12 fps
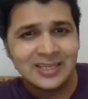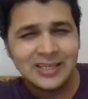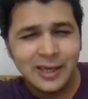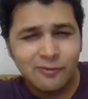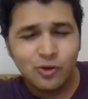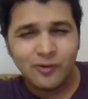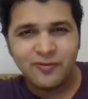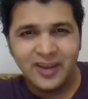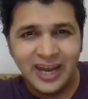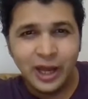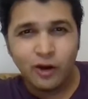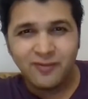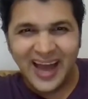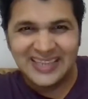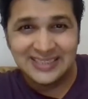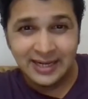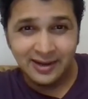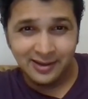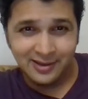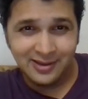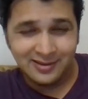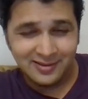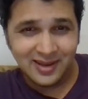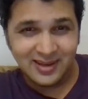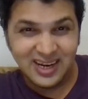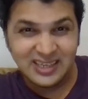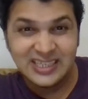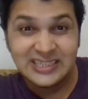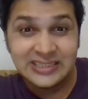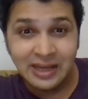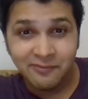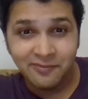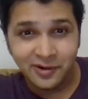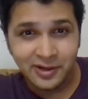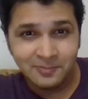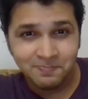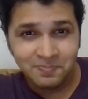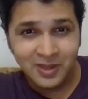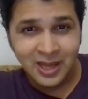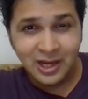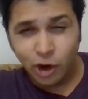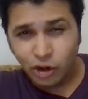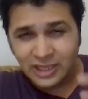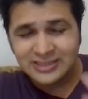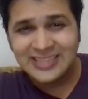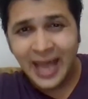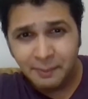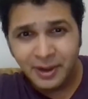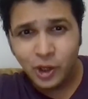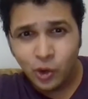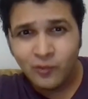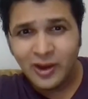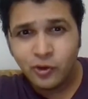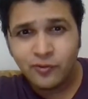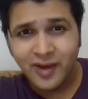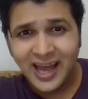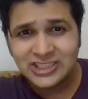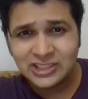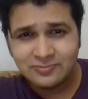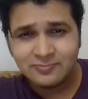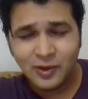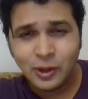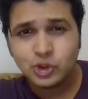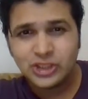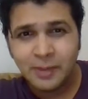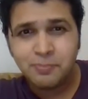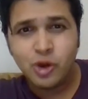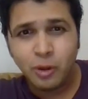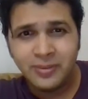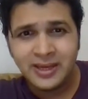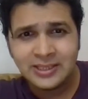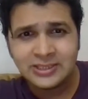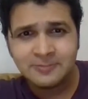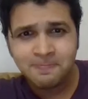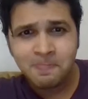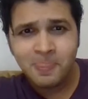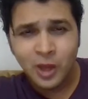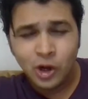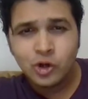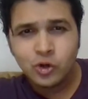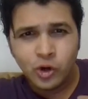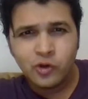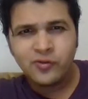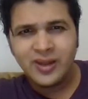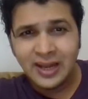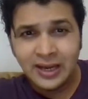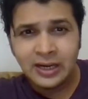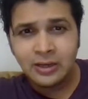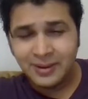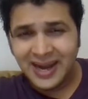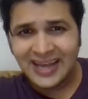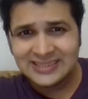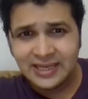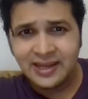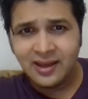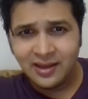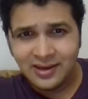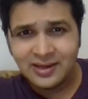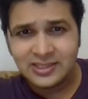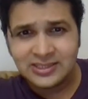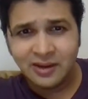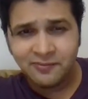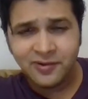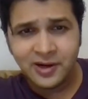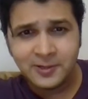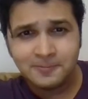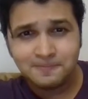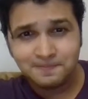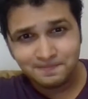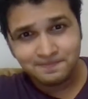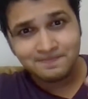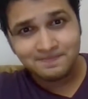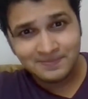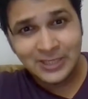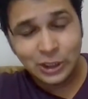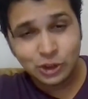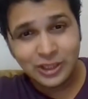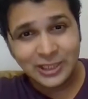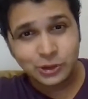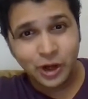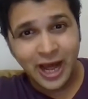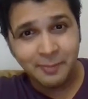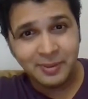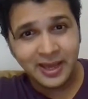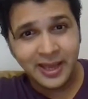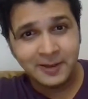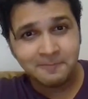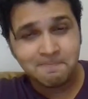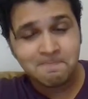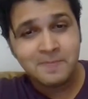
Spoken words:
give you a feeling of acidity, discomfort. Now, does this happen to you when you fast, when you skip your meals? Don't you feel a little bit acidic, discomfort? So that's going to happen again.